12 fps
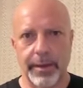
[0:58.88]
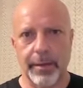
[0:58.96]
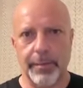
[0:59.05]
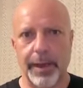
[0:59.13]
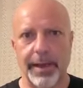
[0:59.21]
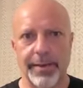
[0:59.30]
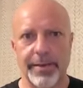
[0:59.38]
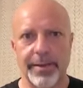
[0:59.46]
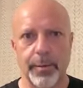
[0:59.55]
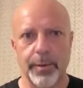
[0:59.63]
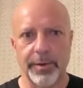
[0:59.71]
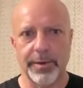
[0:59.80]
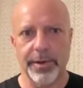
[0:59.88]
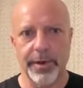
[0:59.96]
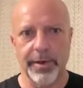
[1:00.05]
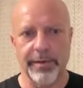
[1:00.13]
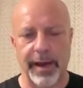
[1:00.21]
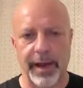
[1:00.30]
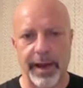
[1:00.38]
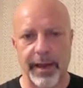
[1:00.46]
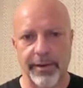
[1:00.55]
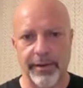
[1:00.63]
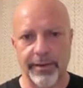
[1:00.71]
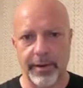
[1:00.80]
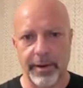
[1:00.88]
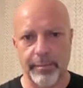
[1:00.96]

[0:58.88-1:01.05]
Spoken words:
place that will serve as a